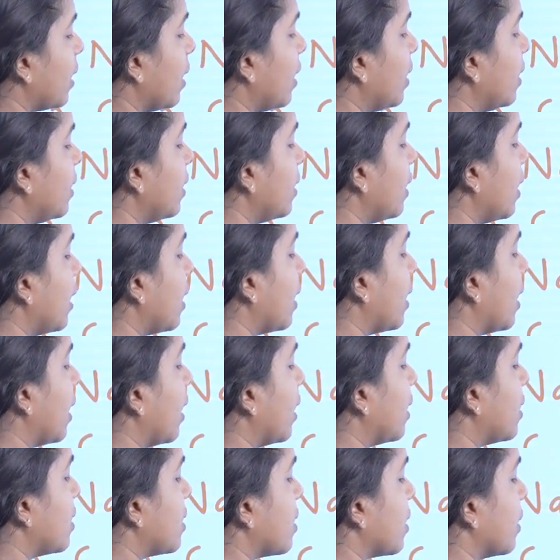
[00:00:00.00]

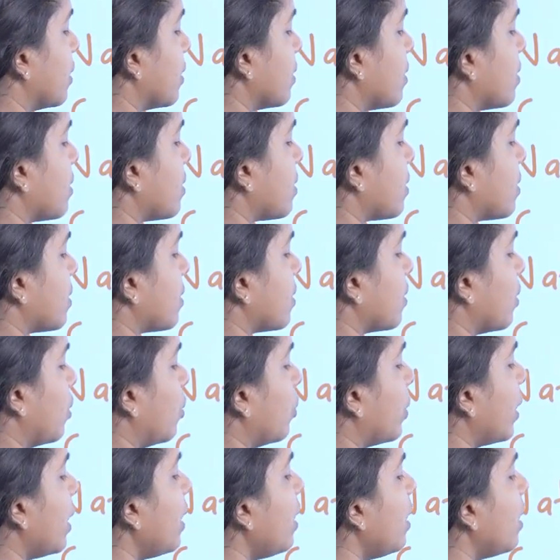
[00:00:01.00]
indicators.
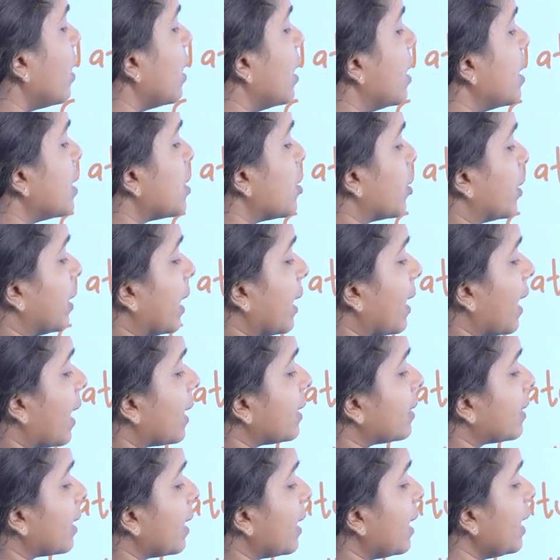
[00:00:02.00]
Okay, so there
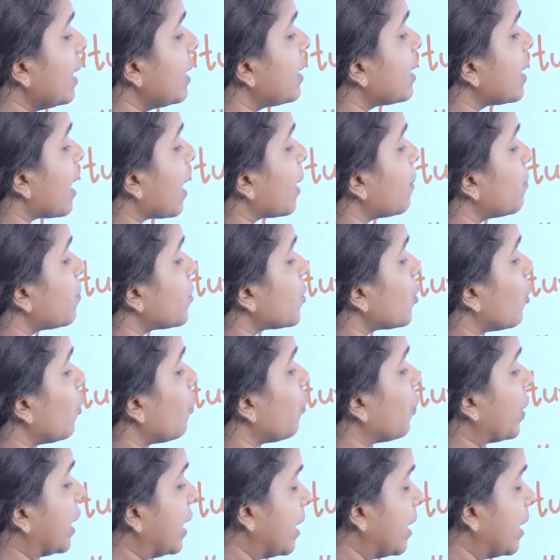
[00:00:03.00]
are 3 types of